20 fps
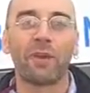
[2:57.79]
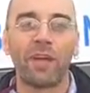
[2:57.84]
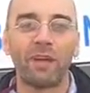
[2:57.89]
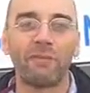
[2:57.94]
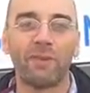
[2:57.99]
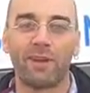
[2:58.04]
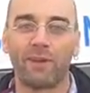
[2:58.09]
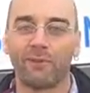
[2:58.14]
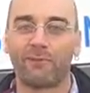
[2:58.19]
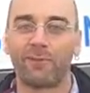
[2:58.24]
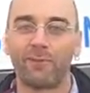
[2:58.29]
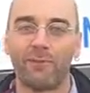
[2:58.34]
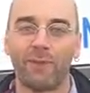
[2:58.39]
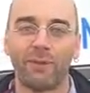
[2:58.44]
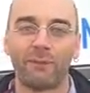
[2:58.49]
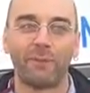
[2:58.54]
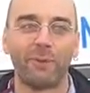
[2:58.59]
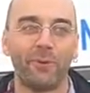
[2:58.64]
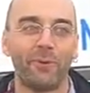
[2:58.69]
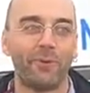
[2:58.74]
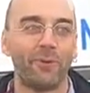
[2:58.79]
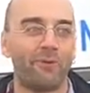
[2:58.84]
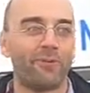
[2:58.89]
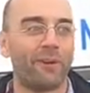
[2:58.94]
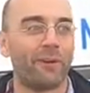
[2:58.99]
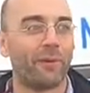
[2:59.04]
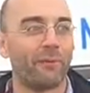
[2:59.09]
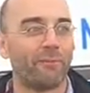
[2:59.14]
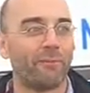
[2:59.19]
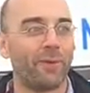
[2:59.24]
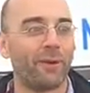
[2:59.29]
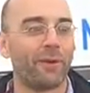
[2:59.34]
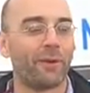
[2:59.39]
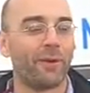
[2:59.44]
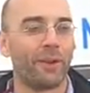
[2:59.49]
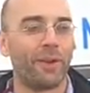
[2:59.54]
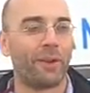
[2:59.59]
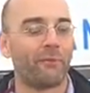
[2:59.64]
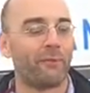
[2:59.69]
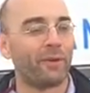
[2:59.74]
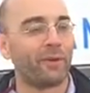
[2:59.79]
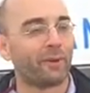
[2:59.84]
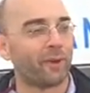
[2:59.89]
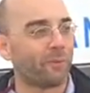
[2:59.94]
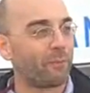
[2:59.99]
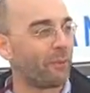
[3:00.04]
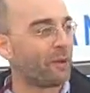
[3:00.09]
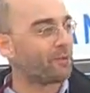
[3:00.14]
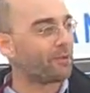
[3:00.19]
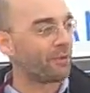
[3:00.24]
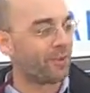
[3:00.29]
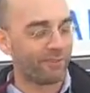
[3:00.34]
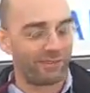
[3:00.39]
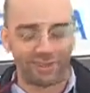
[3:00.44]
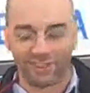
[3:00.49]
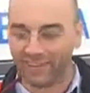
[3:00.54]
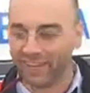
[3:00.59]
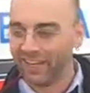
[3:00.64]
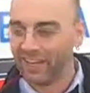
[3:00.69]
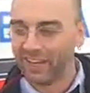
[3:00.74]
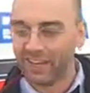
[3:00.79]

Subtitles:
emails from people who have appeared. We took a picture of a